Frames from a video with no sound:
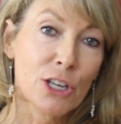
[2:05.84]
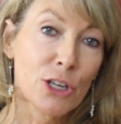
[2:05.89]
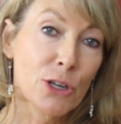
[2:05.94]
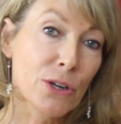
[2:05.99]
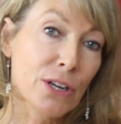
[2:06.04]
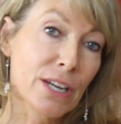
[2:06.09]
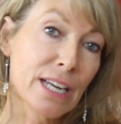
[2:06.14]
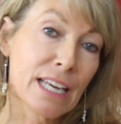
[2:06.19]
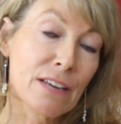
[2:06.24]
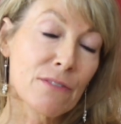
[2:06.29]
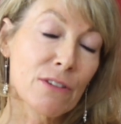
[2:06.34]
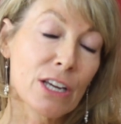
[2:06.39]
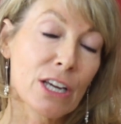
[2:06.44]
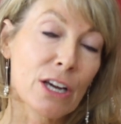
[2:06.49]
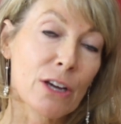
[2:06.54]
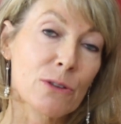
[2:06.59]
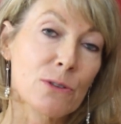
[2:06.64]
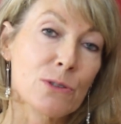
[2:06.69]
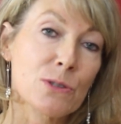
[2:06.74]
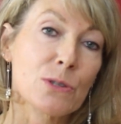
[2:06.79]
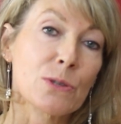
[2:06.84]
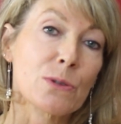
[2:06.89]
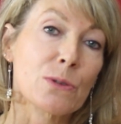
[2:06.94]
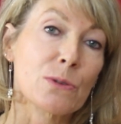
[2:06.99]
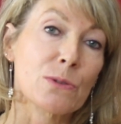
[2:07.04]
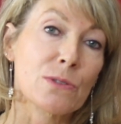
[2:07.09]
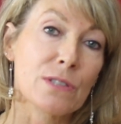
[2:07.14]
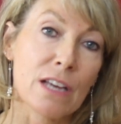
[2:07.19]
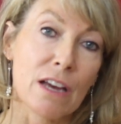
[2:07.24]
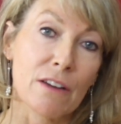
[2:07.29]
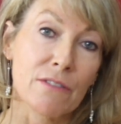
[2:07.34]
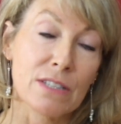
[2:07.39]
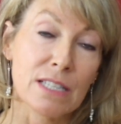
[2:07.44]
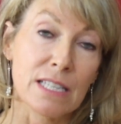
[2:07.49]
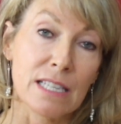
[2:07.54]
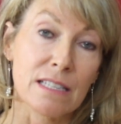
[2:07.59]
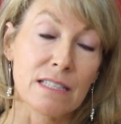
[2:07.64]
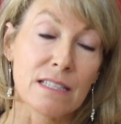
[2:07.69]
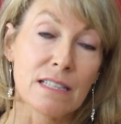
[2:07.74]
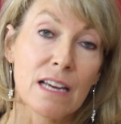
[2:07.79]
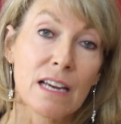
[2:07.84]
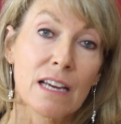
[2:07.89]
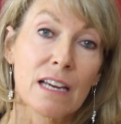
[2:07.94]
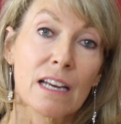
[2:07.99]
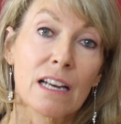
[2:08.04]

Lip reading: You can even go to services